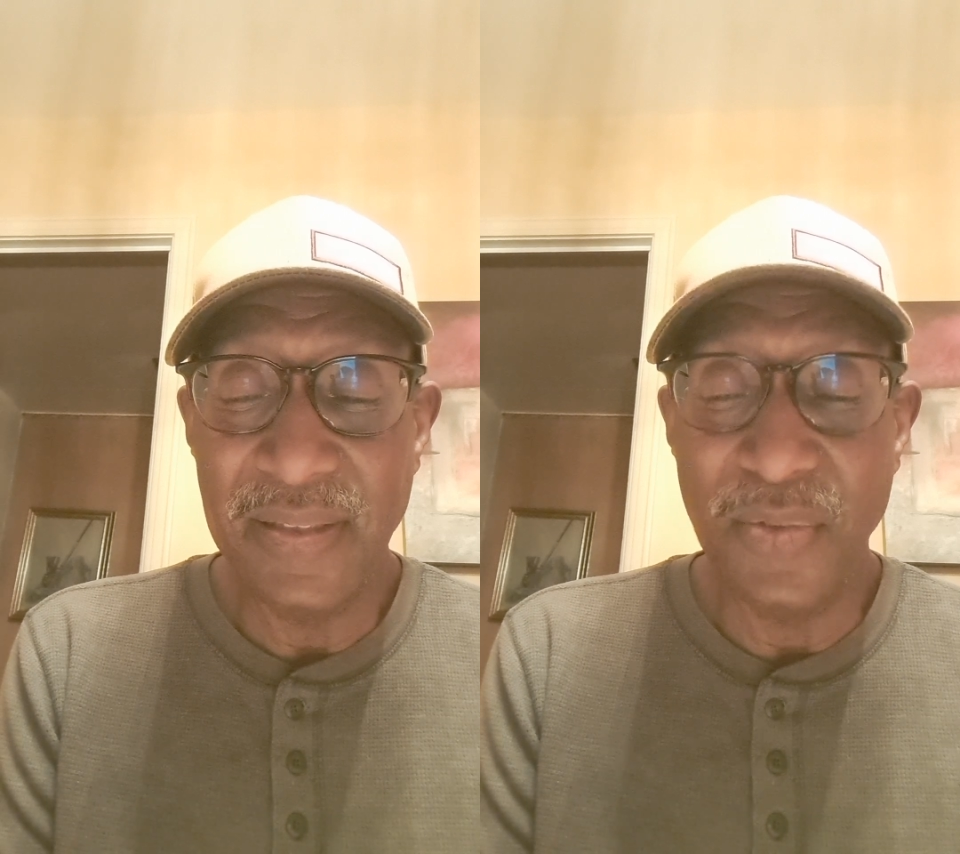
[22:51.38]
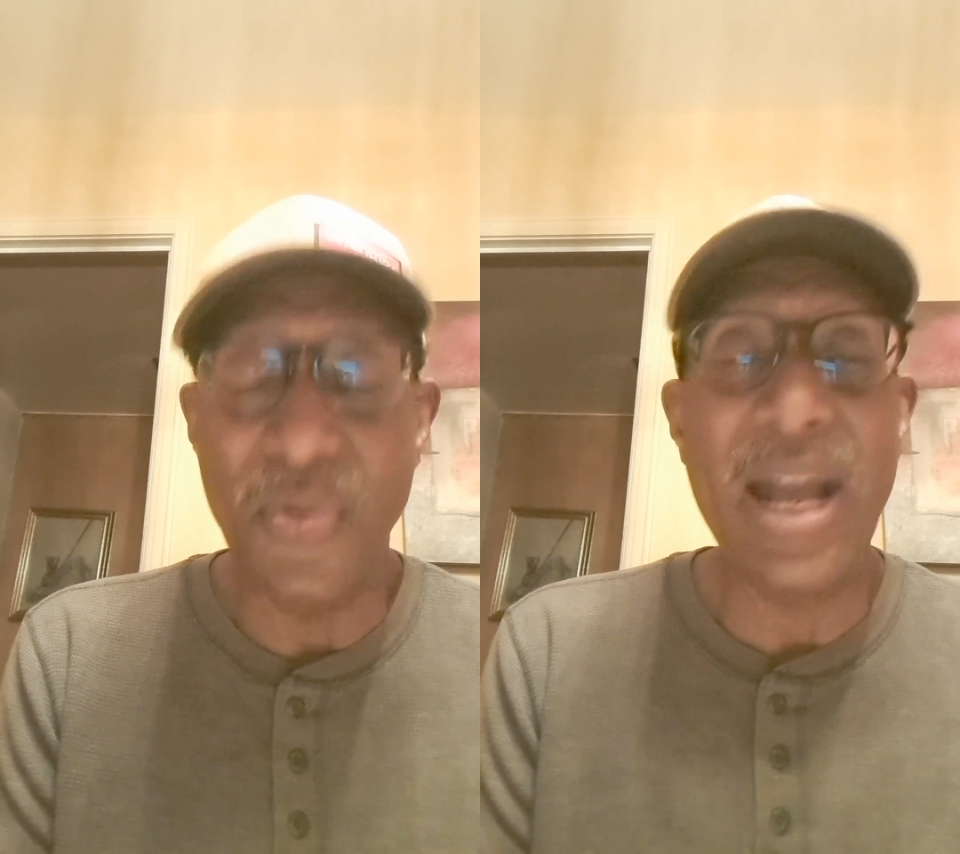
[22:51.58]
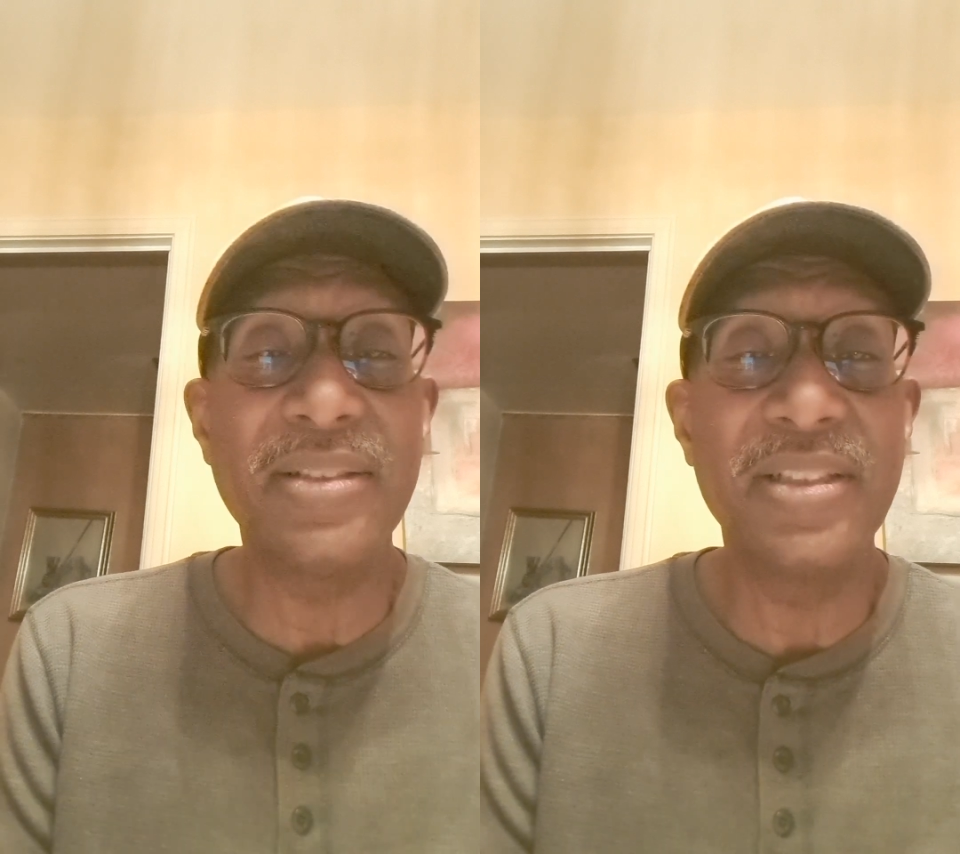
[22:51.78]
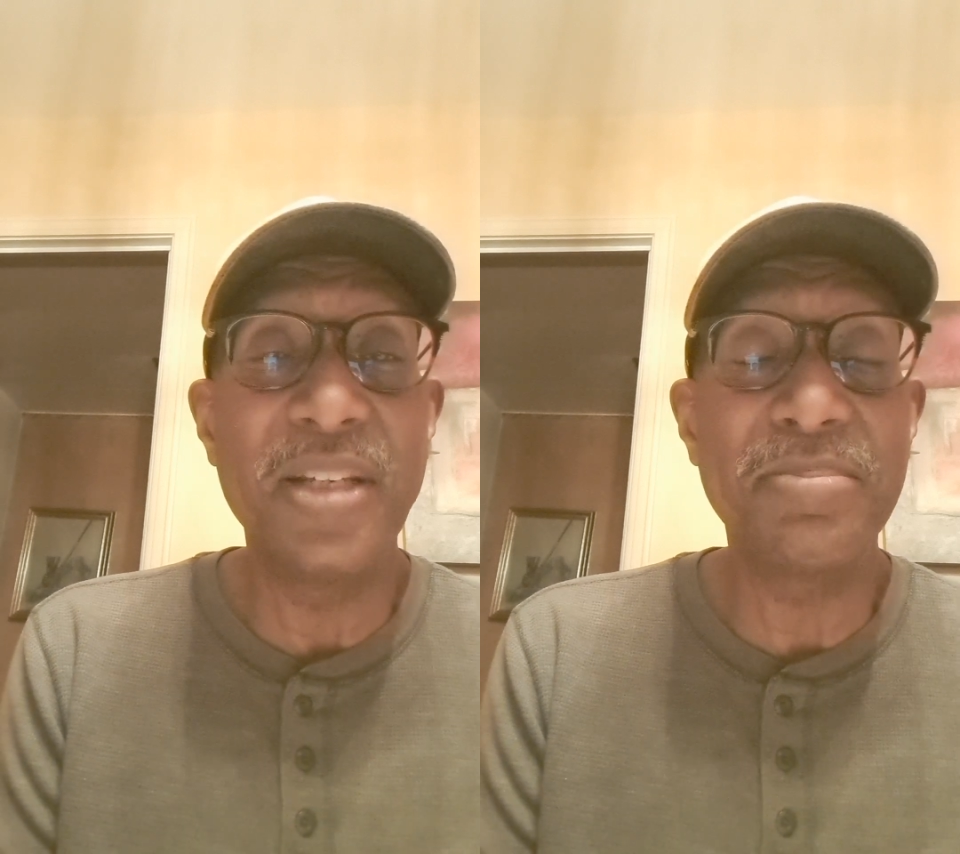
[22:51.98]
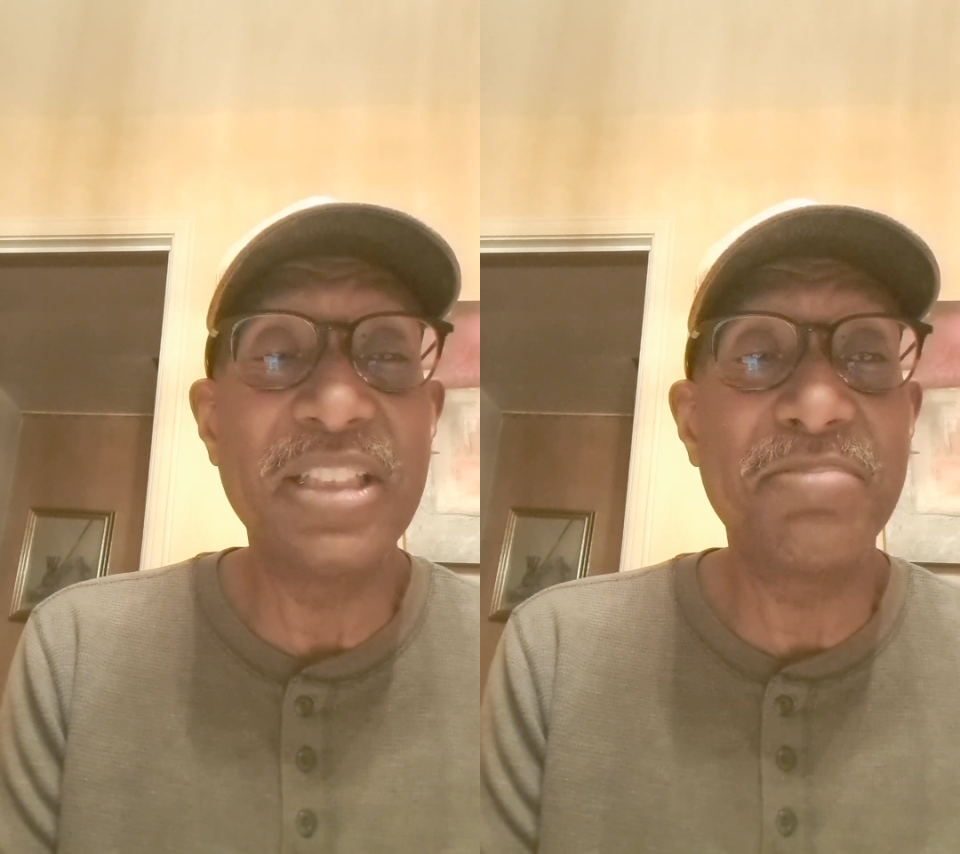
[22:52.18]
rounding
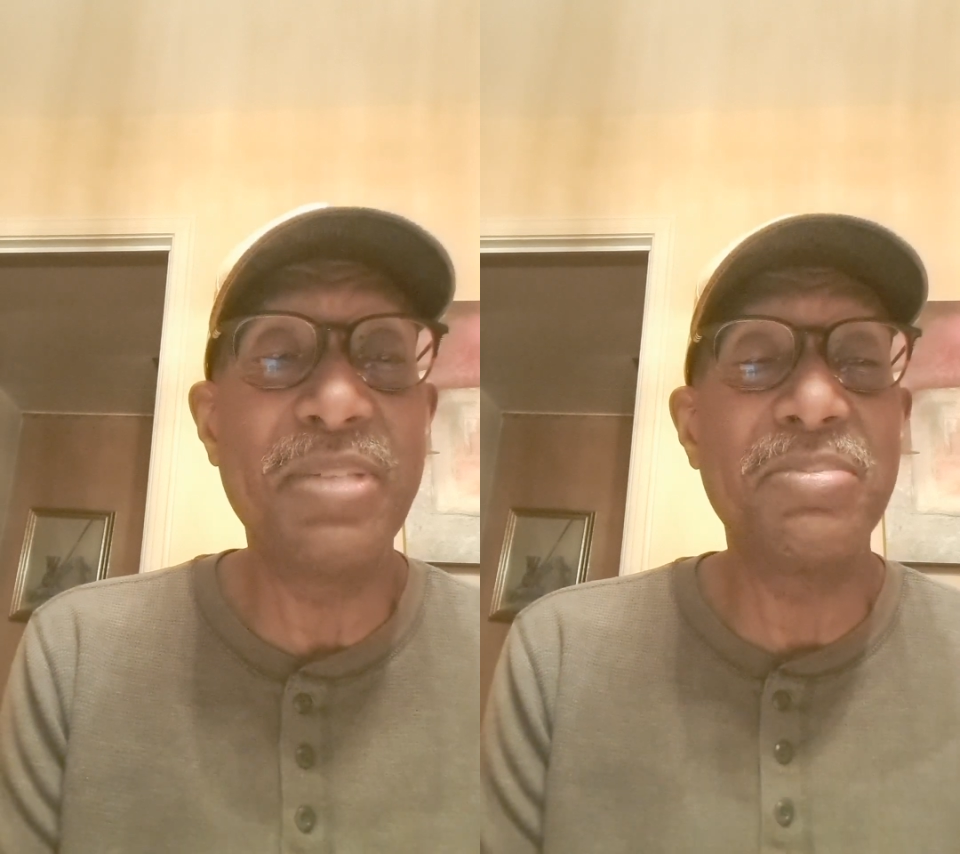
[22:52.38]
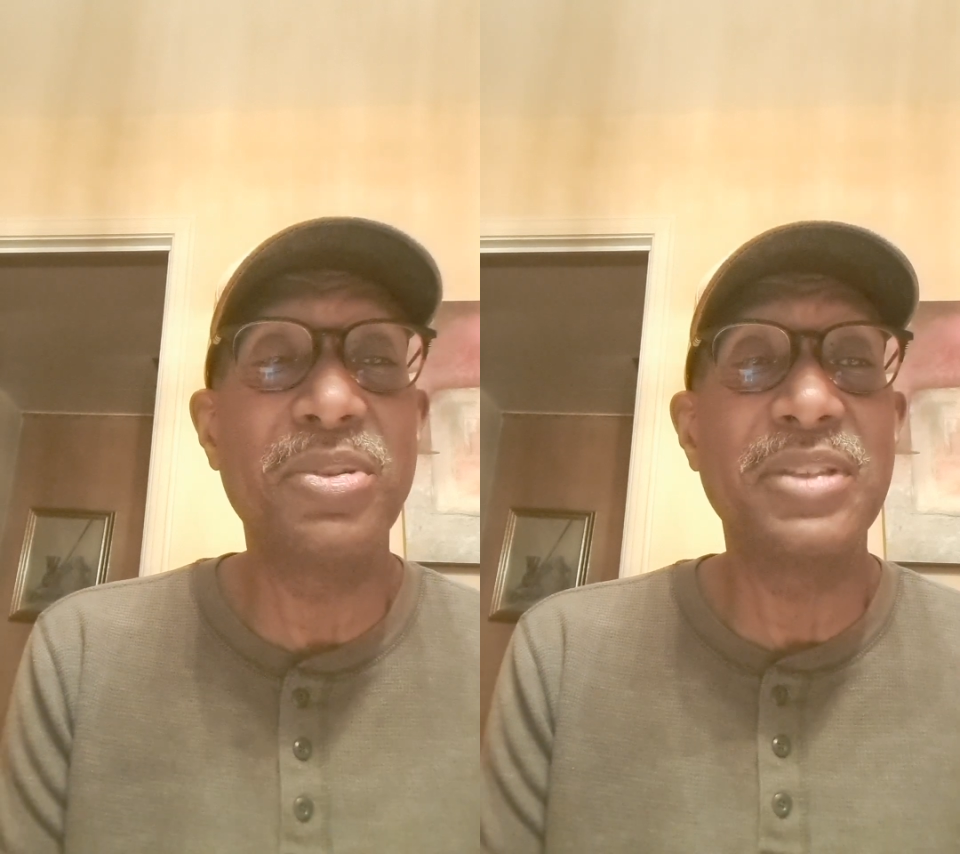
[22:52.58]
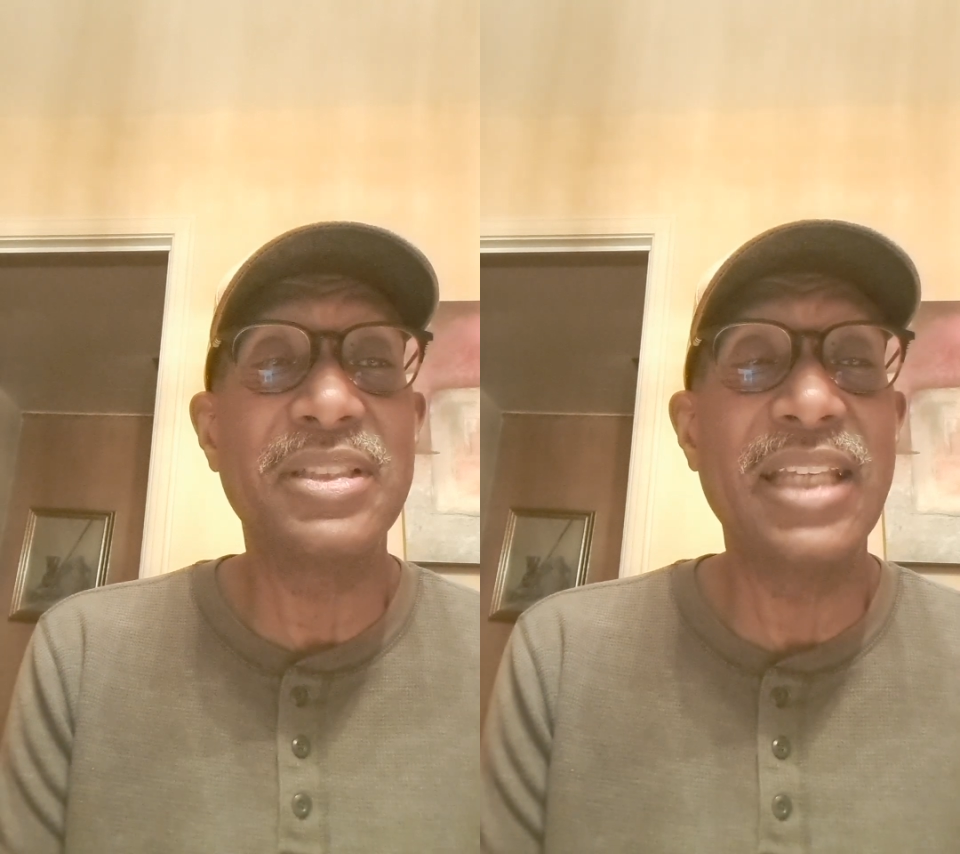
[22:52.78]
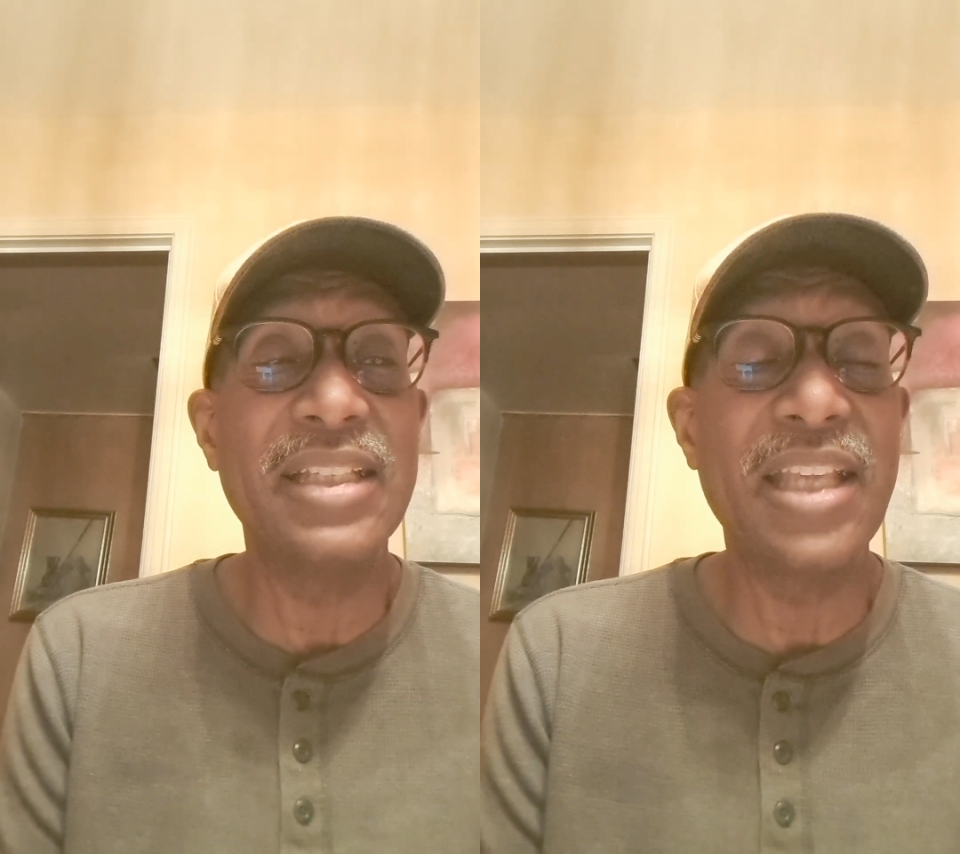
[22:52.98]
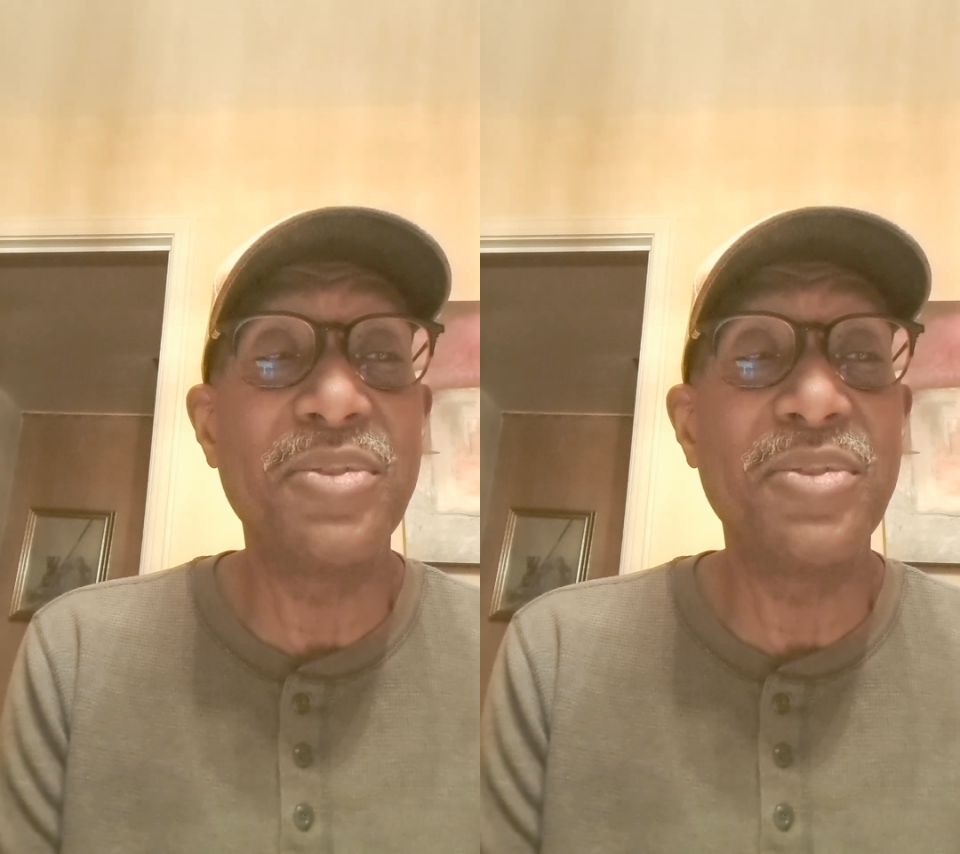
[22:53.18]
up these people saying they